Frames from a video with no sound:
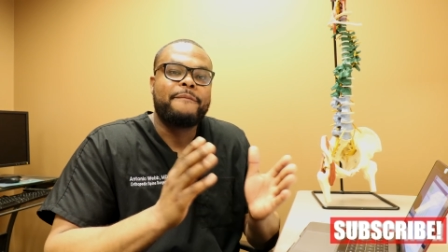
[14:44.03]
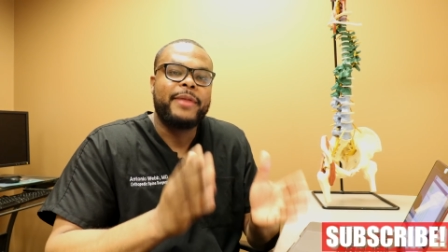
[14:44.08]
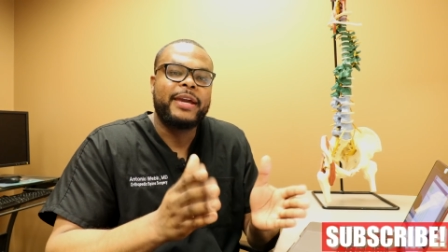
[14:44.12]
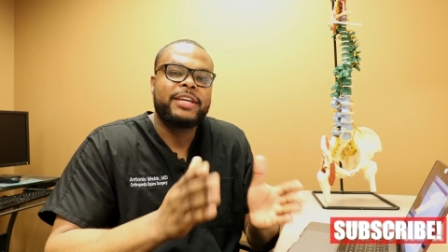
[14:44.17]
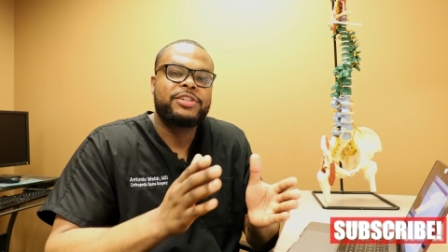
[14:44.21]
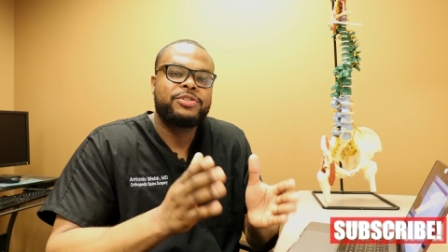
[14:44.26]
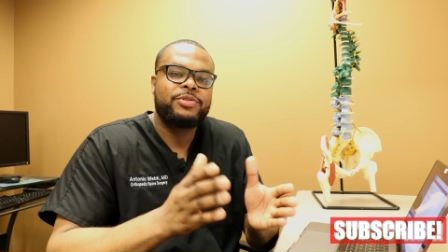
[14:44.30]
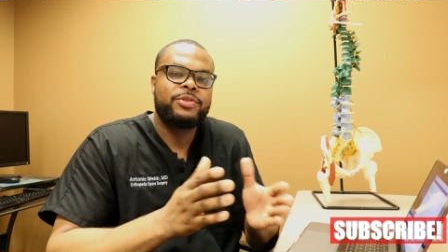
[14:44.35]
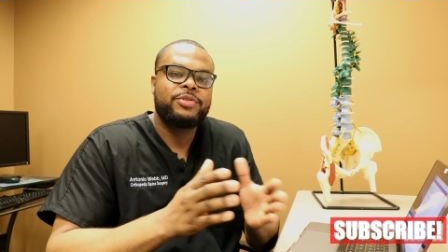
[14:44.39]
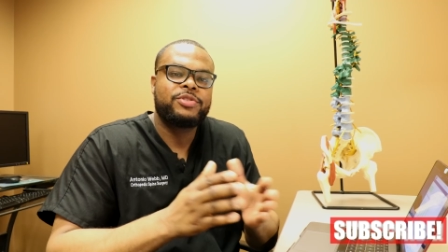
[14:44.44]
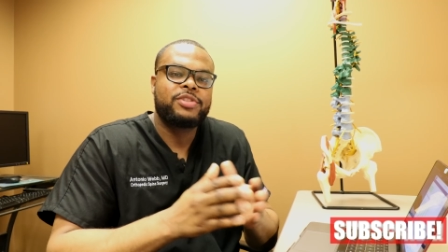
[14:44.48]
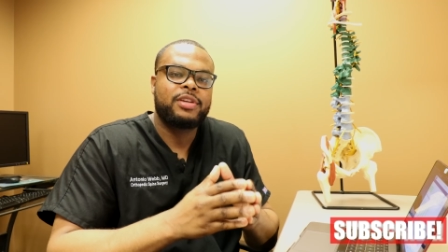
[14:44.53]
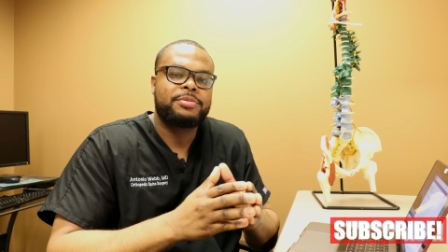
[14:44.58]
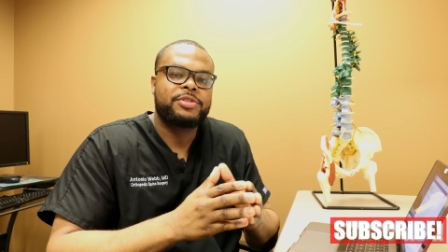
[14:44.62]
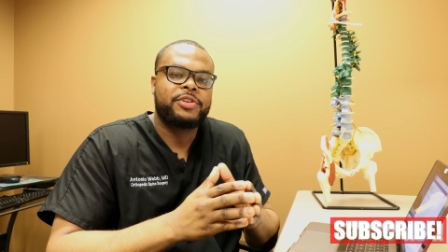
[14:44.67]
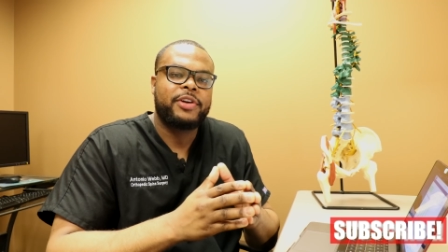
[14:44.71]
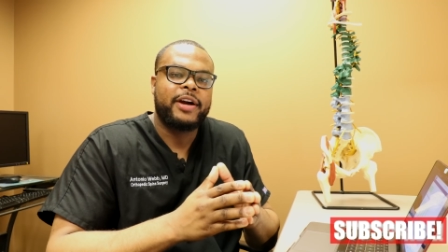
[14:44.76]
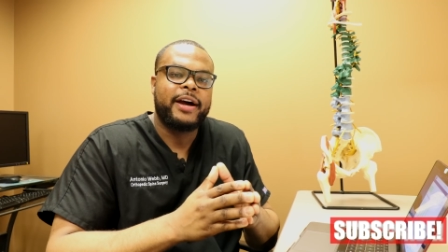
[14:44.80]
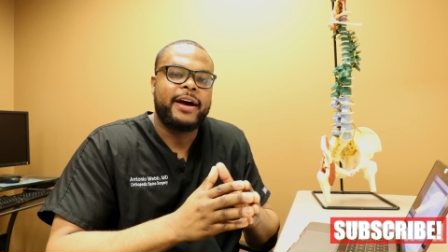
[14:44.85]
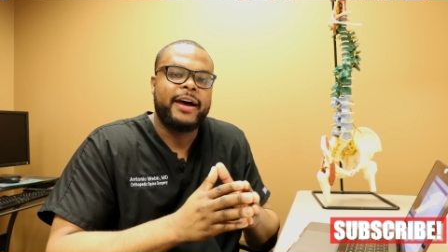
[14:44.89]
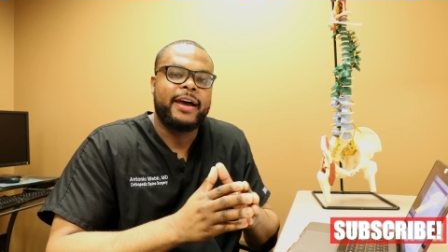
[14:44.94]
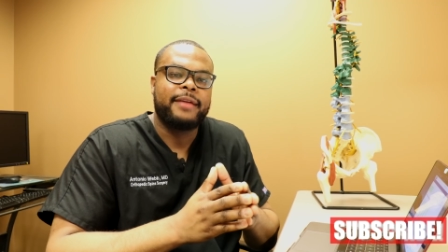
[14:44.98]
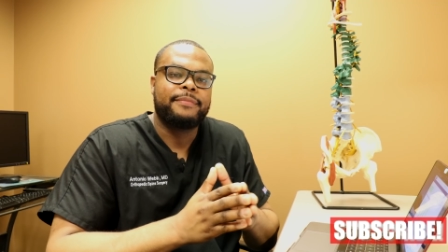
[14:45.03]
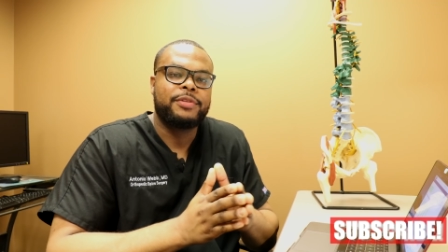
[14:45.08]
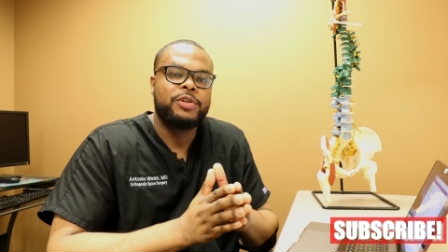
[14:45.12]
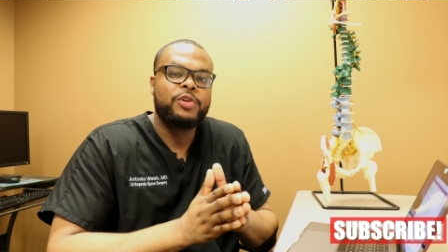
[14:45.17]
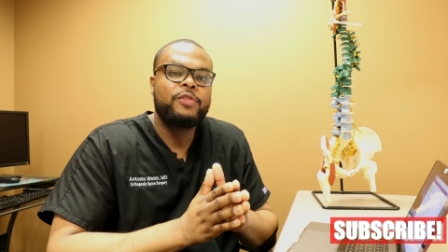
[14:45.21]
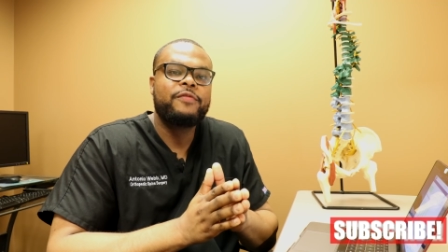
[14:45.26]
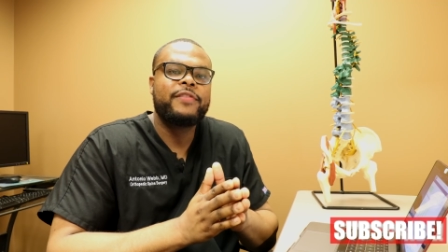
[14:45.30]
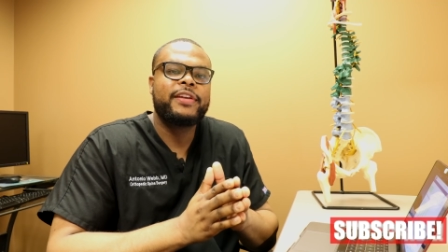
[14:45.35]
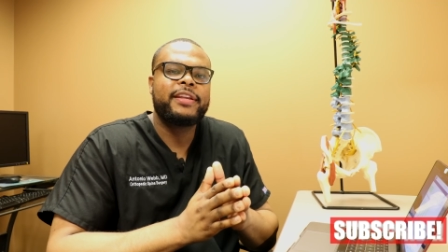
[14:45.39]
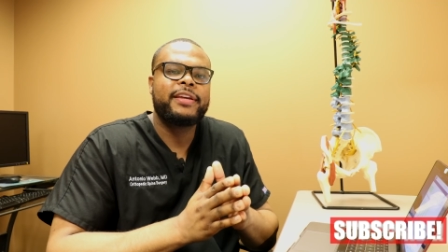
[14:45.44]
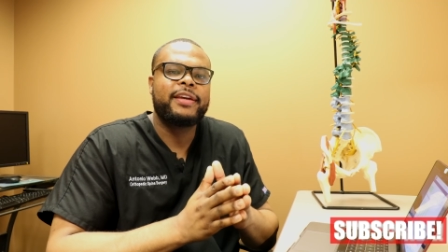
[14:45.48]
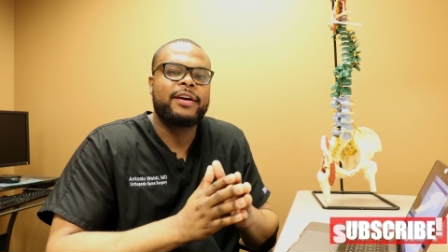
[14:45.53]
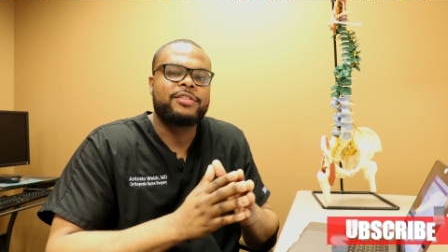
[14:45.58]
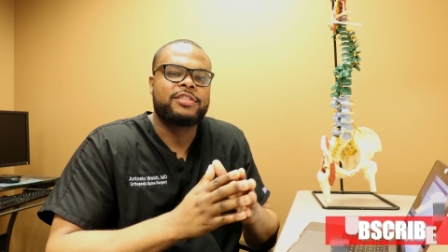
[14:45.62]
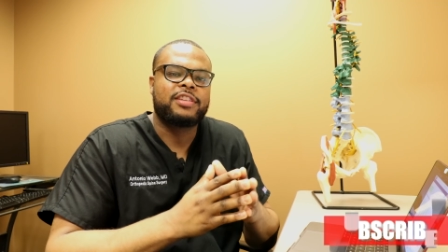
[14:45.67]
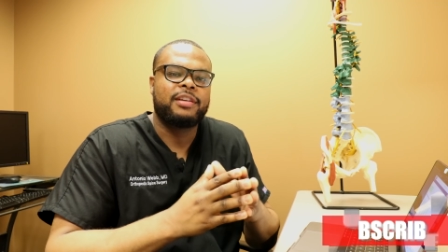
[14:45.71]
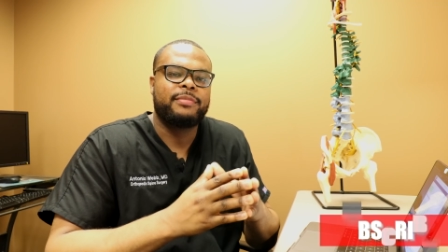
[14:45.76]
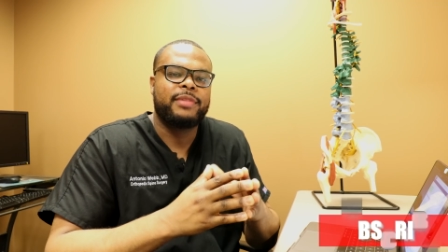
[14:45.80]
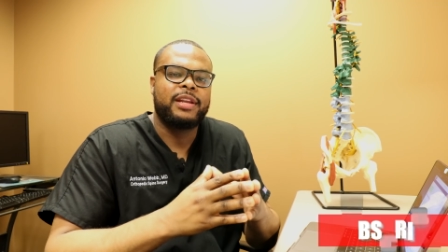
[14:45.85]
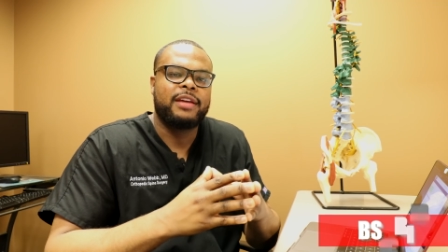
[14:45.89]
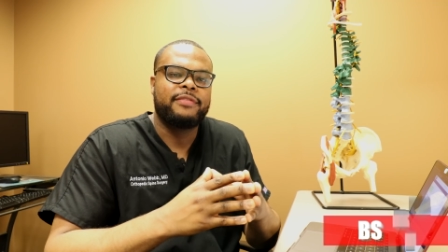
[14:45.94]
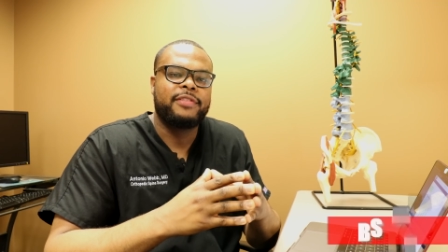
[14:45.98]
Make sure you subscribe. New
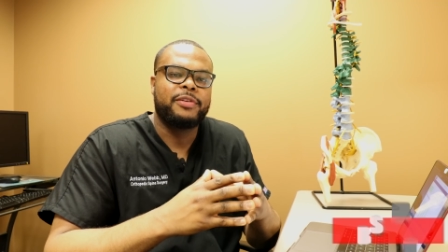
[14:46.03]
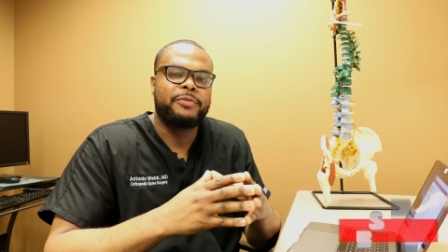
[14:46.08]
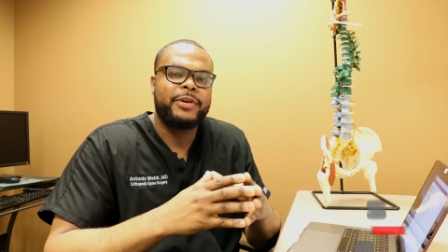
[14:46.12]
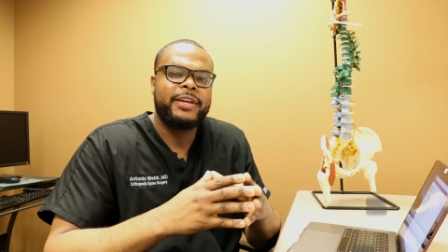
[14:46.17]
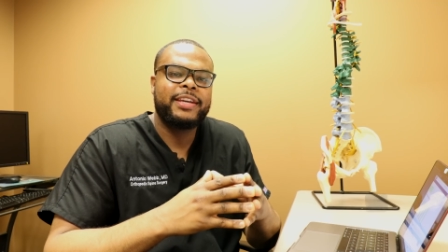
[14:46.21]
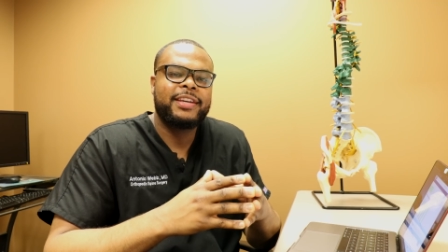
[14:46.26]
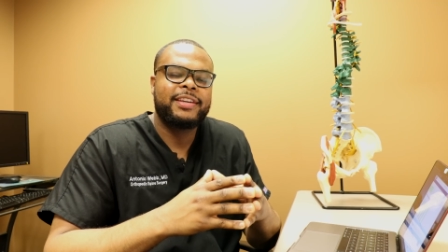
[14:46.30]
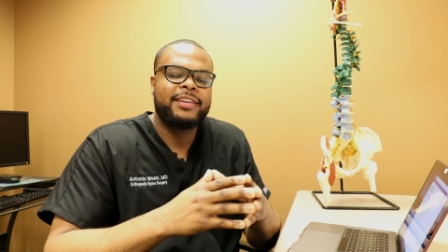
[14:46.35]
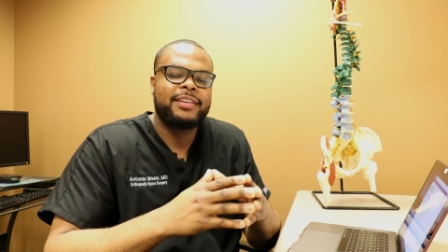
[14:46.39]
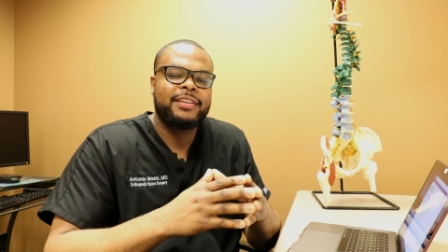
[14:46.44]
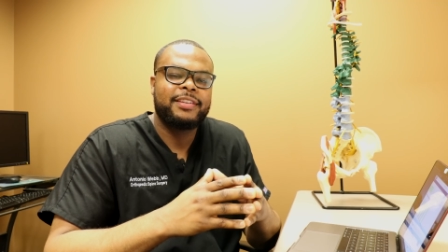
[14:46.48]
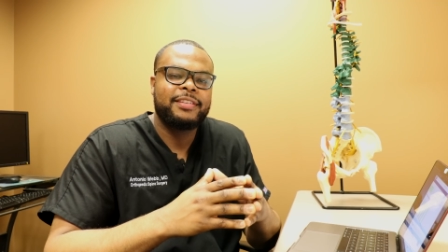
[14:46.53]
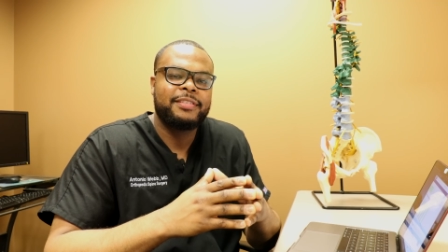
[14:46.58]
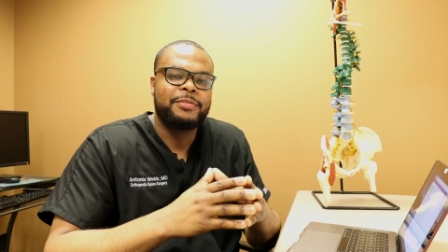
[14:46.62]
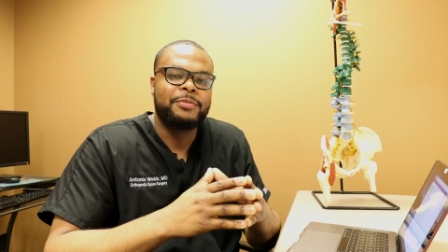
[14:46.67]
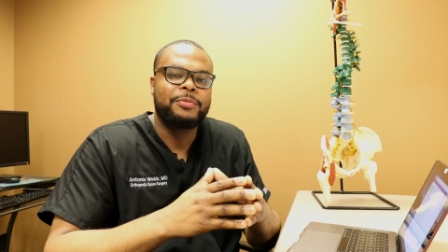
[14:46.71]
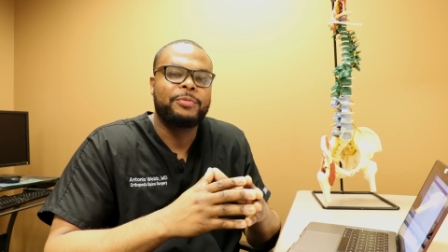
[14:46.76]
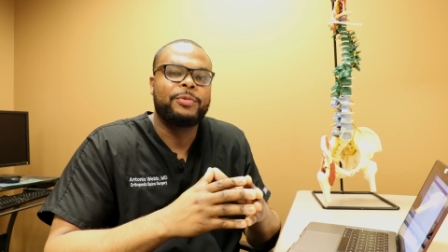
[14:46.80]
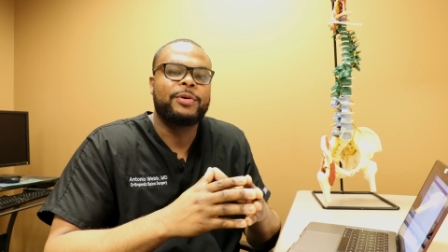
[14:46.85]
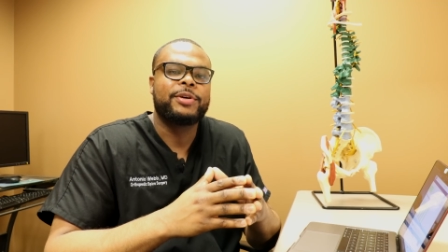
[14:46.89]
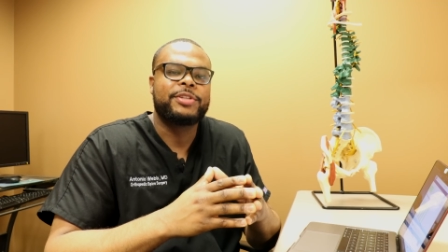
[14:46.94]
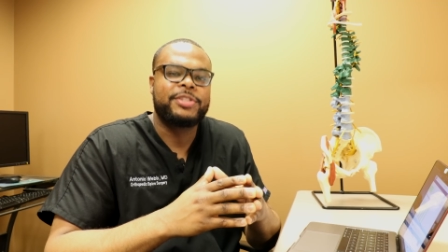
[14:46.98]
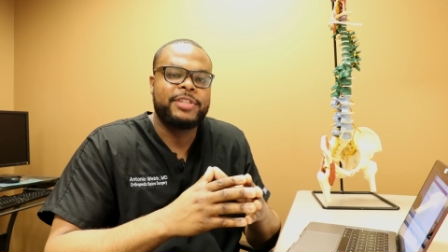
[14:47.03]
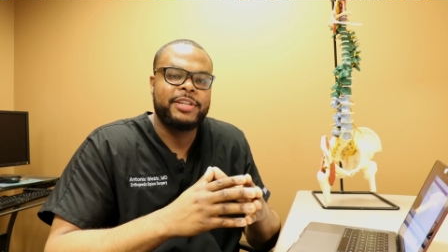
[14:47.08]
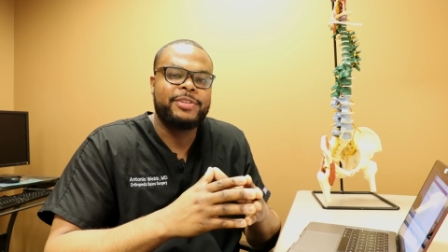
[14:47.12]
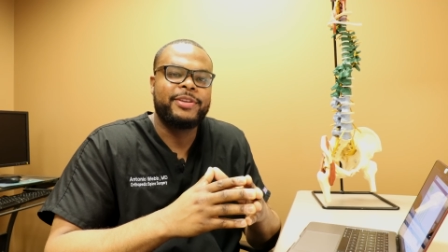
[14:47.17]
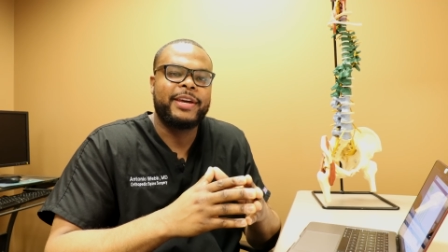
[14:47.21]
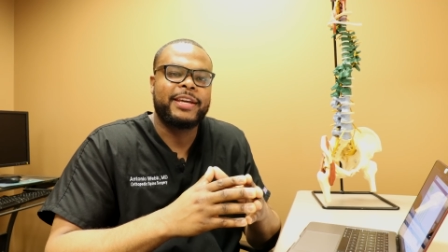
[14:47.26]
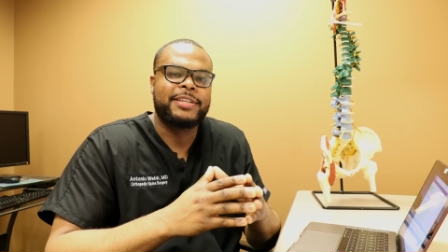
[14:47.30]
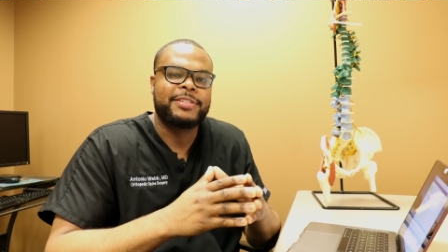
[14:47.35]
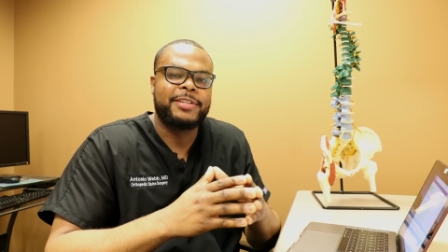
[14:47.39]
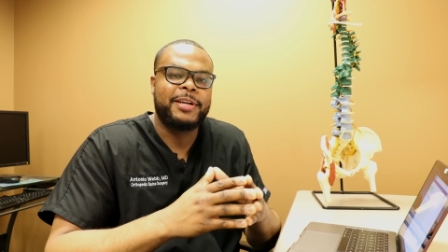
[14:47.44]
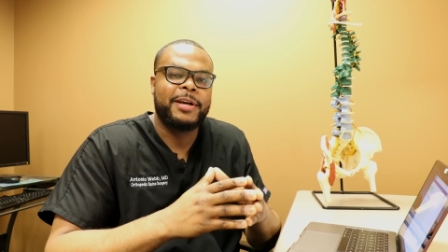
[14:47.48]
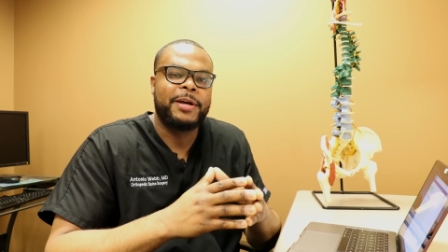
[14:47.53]
videos coming every week. We'll see you next